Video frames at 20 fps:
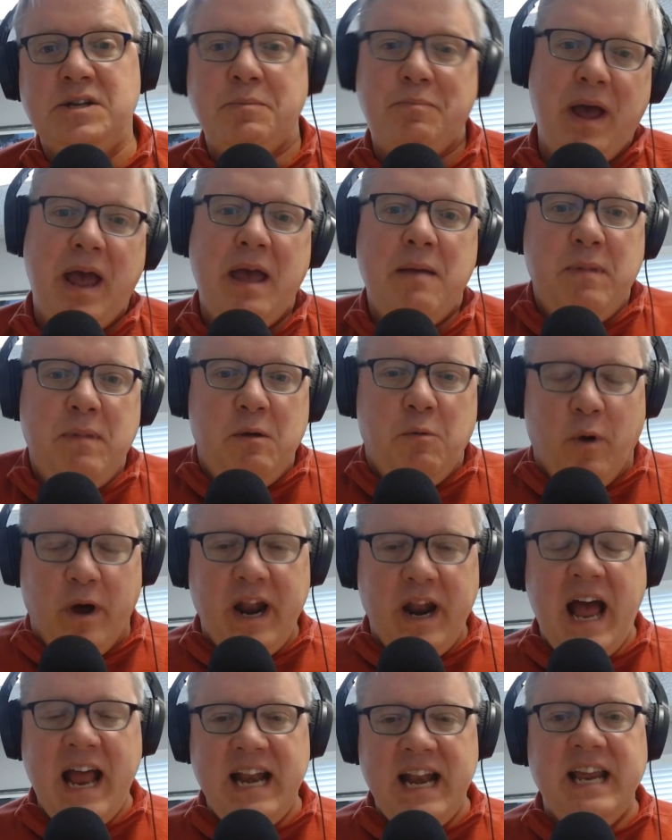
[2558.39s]
to pay me
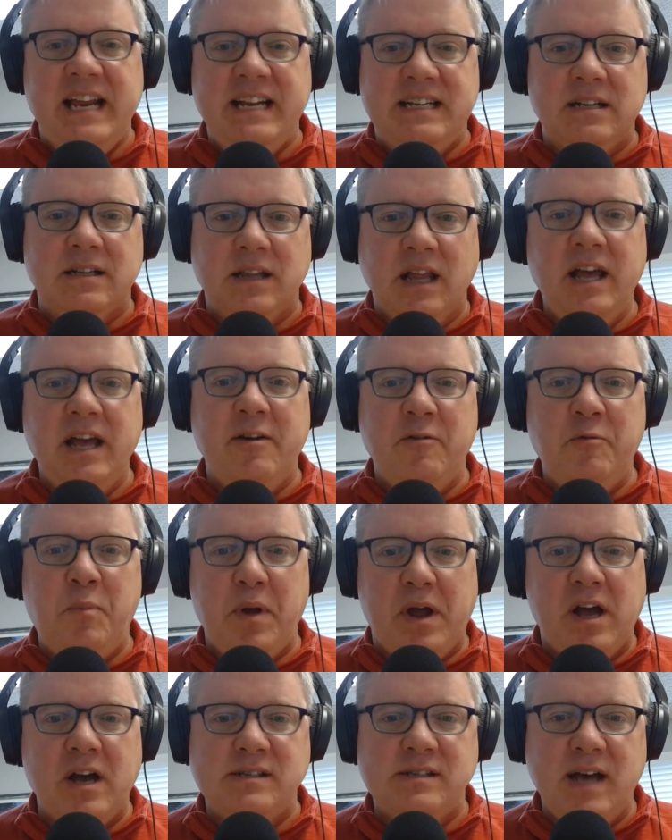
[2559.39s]
what I need to live
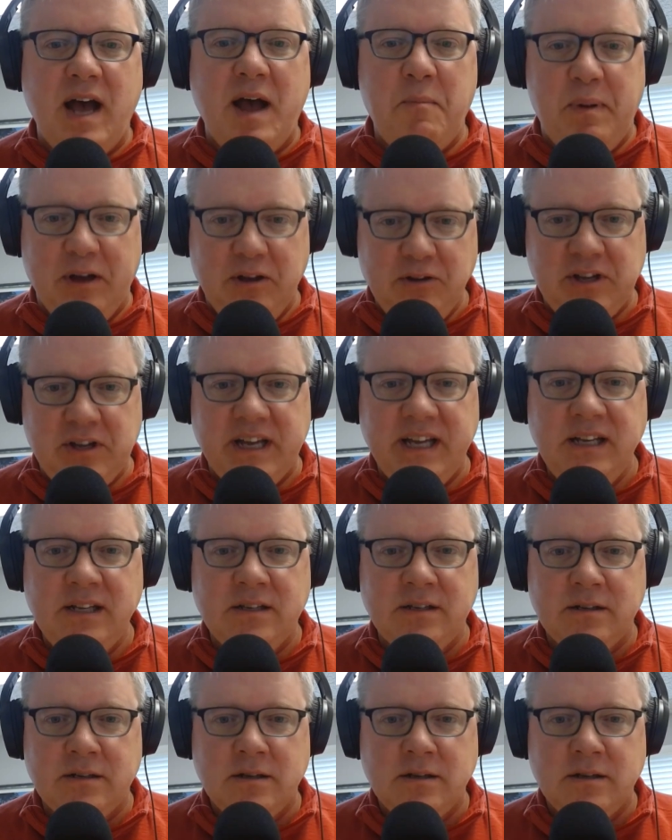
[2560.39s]
because I built it.